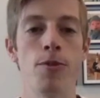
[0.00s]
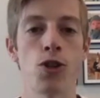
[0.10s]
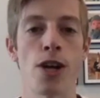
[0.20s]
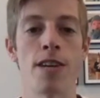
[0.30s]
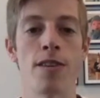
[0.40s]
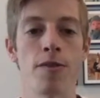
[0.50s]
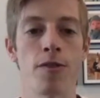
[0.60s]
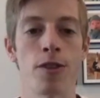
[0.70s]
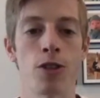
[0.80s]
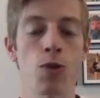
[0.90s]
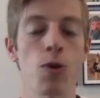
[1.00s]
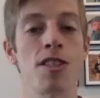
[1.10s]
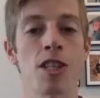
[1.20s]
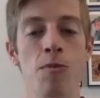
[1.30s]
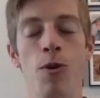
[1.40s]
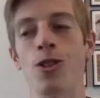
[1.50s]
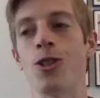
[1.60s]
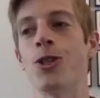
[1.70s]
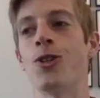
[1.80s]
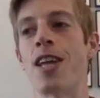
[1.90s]
training for
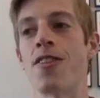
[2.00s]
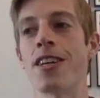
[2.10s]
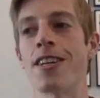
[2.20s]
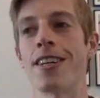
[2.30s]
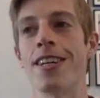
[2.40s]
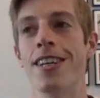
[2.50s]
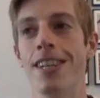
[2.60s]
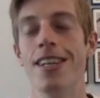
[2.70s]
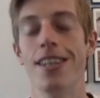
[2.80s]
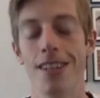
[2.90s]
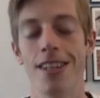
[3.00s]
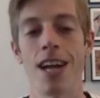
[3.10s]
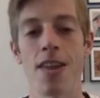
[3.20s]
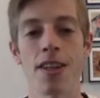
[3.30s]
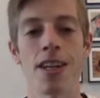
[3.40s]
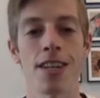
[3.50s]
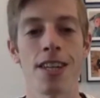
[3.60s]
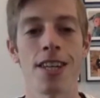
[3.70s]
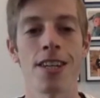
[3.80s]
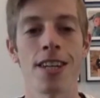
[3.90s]
26.2, and I think I'll
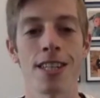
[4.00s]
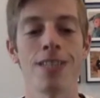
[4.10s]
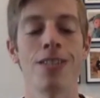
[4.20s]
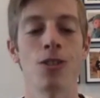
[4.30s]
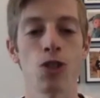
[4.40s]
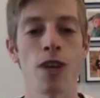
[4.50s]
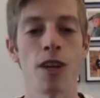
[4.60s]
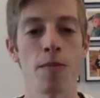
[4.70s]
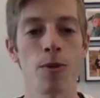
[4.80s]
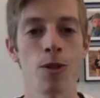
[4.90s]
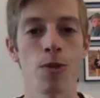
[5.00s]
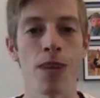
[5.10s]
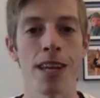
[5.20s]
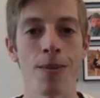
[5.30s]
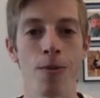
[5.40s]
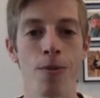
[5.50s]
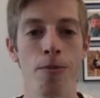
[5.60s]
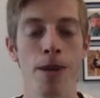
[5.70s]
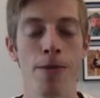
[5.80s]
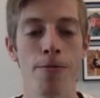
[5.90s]
get a nice little strength boost when
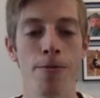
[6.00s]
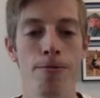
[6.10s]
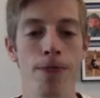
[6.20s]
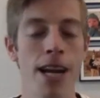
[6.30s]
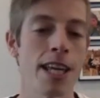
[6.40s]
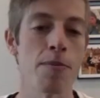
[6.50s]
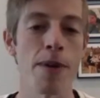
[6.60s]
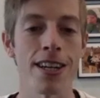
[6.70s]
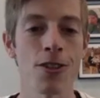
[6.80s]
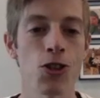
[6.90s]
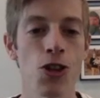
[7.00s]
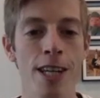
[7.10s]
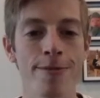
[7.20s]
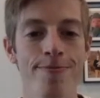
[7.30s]
I get back on the track.